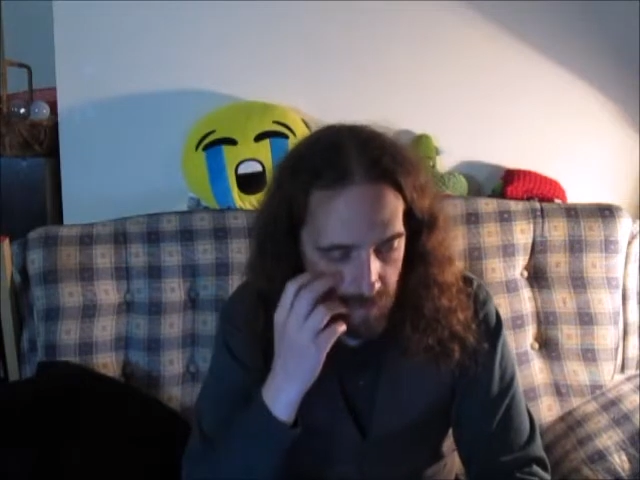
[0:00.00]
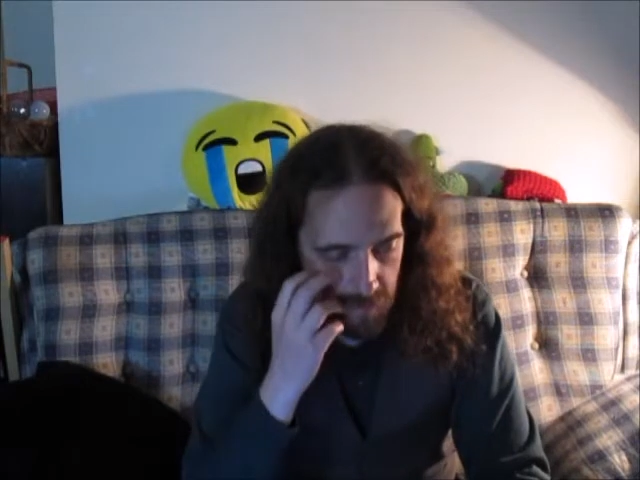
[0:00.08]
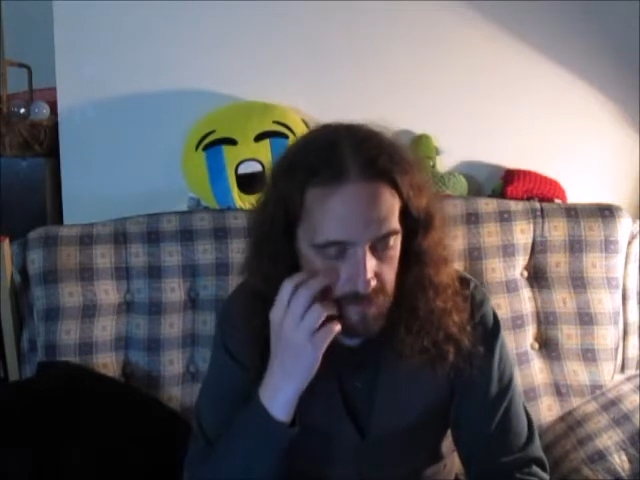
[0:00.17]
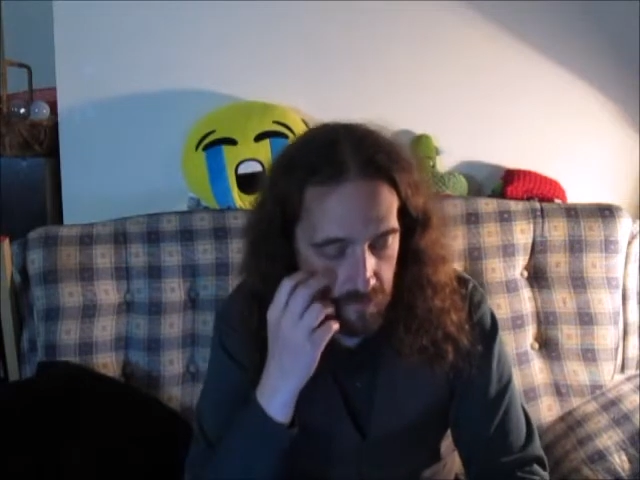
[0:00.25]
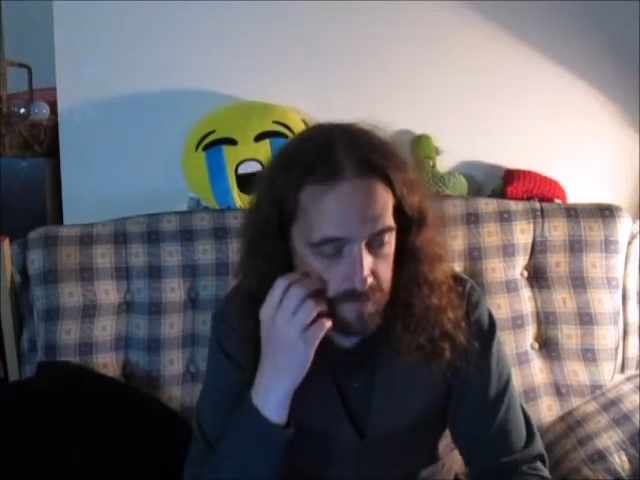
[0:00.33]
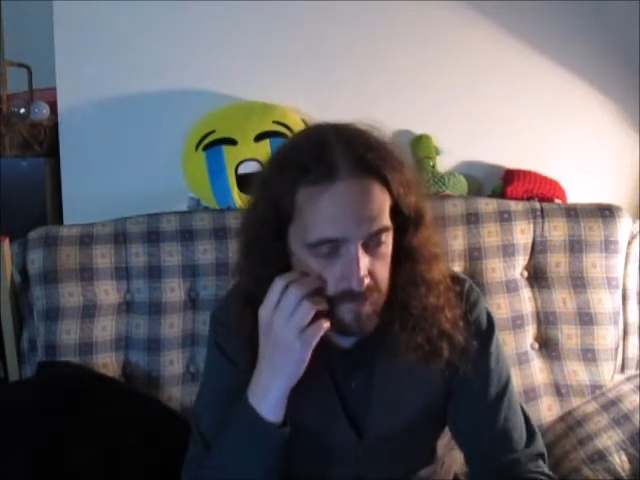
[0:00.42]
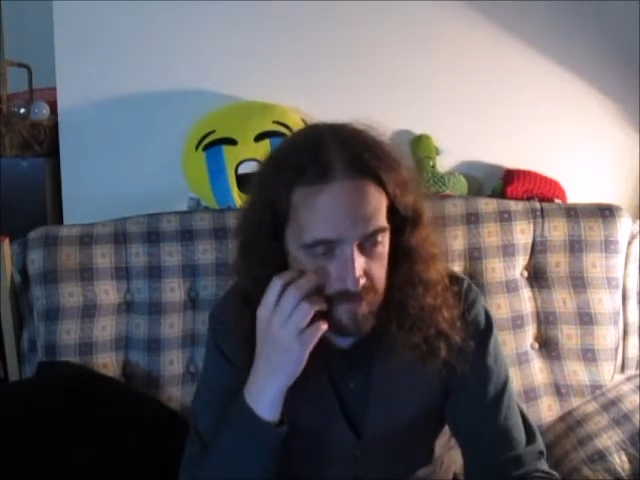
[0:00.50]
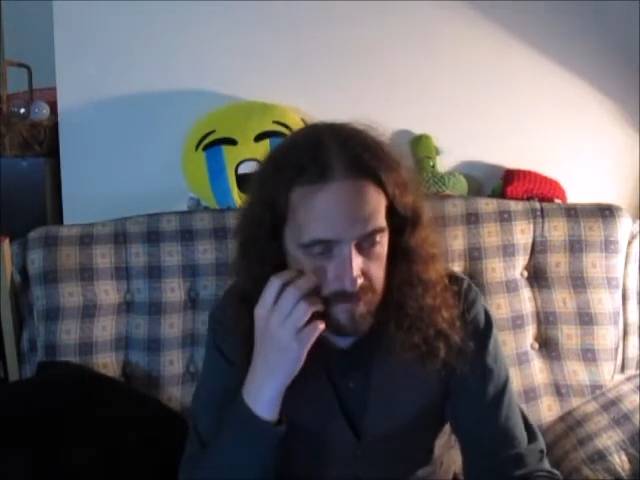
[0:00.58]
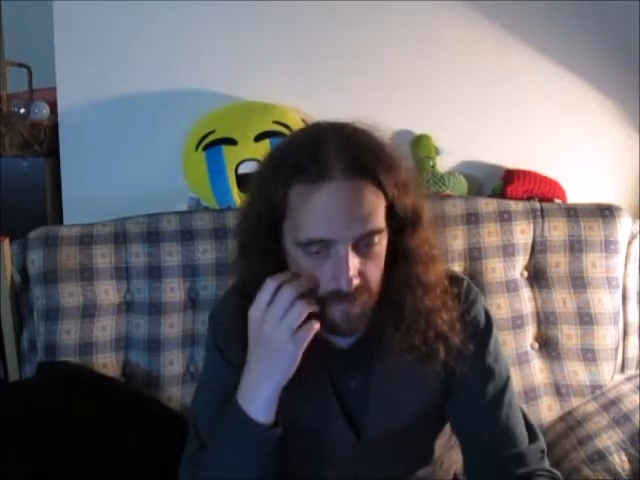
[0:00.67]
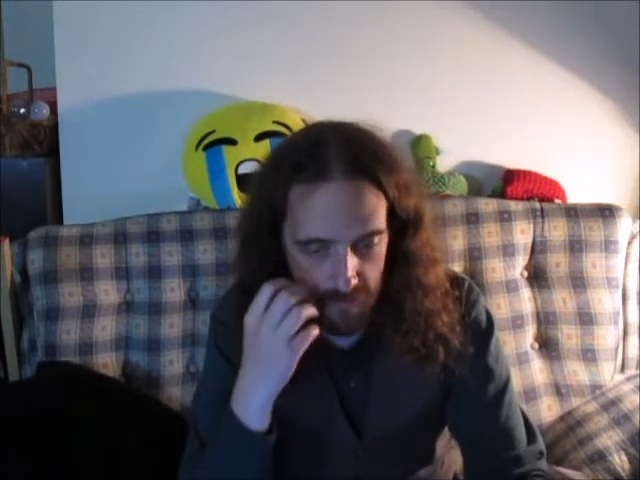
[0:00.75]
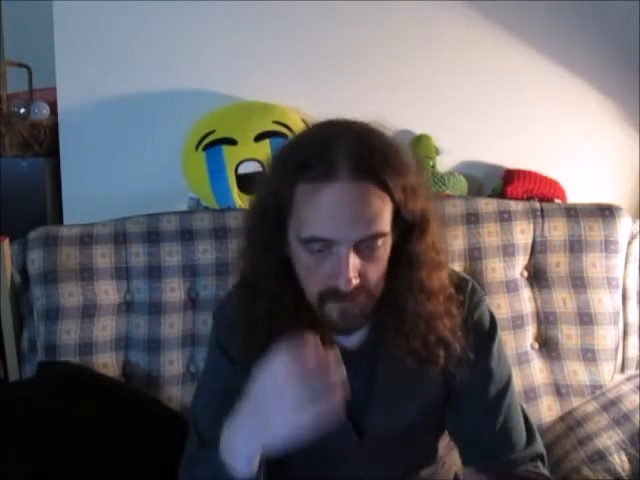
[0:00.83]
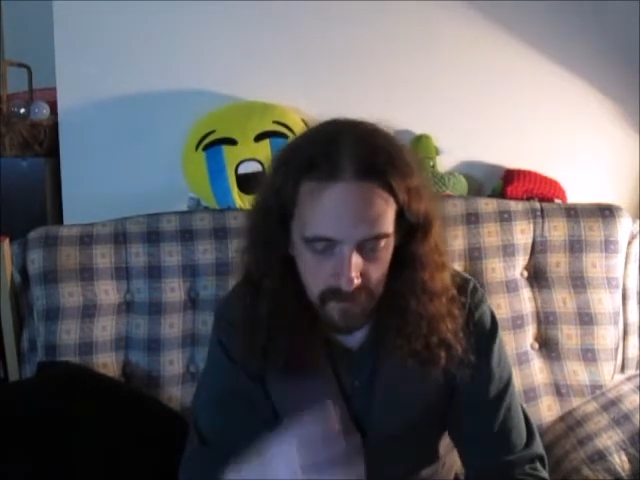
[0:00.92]
So if you could
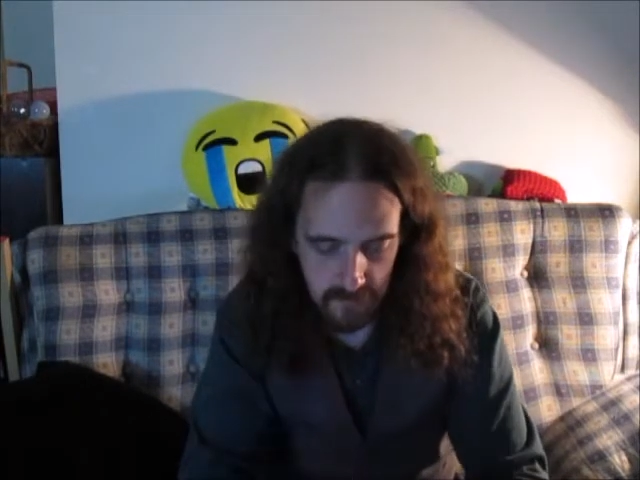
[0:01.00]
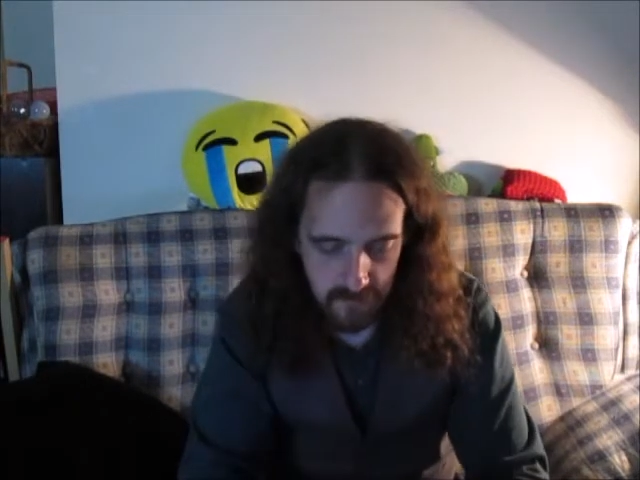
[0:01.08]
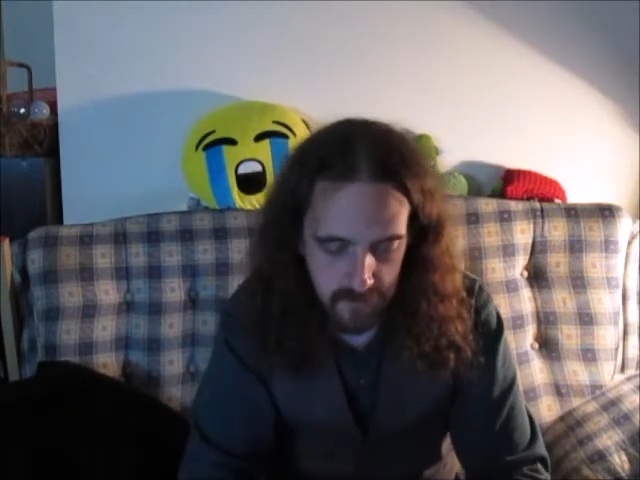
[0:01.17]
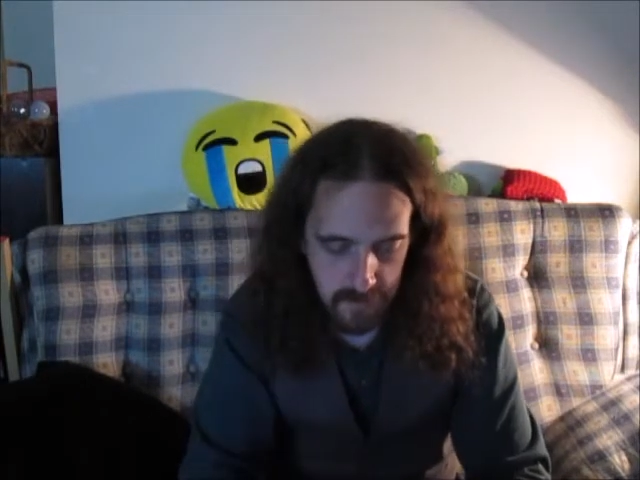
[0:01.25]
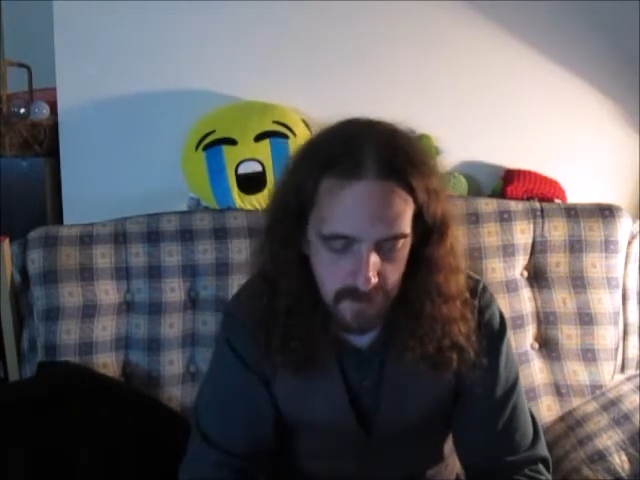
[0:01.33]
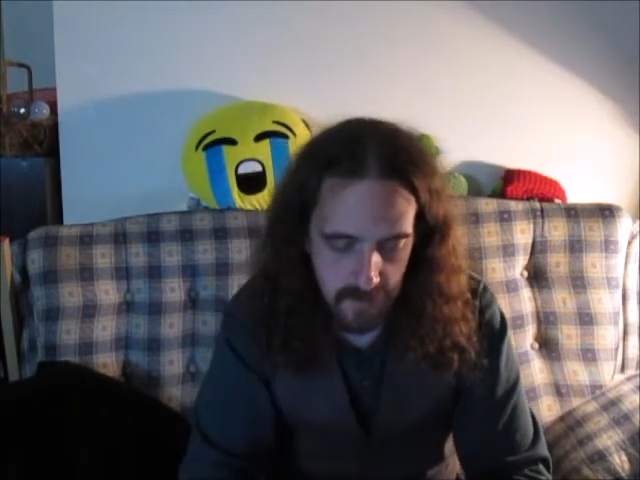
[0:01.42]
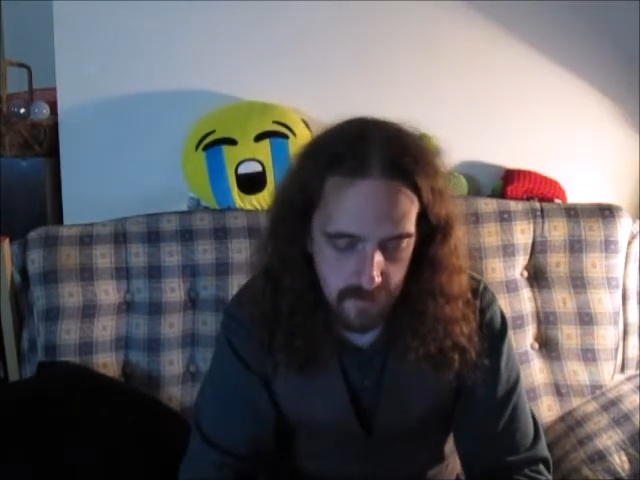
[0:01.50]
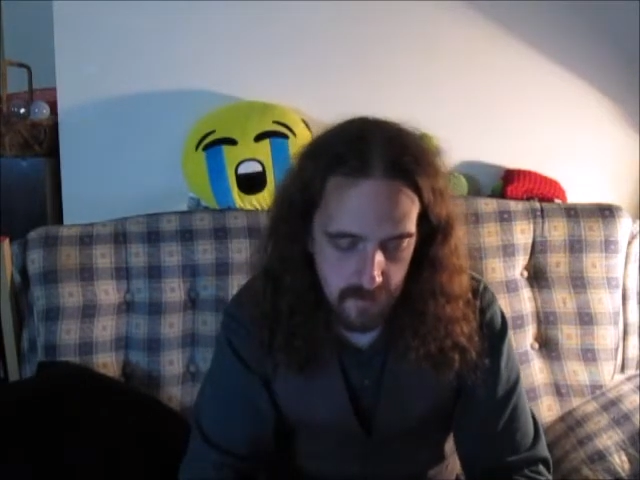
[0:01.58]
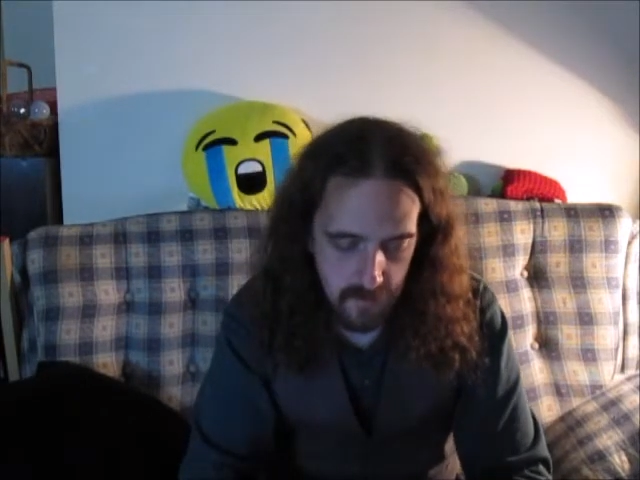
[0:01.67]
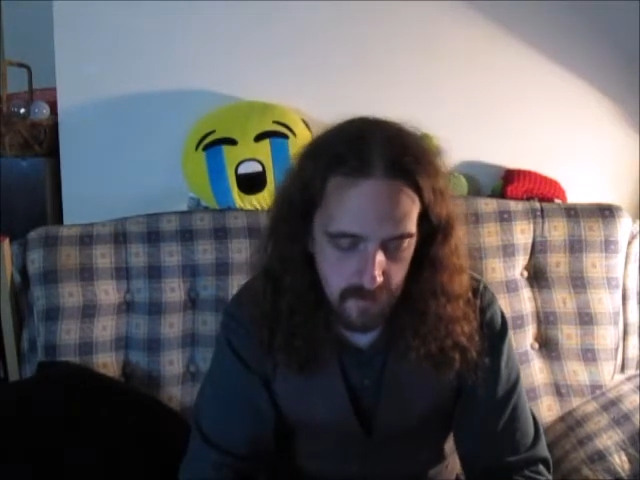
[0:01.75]
take like the crispy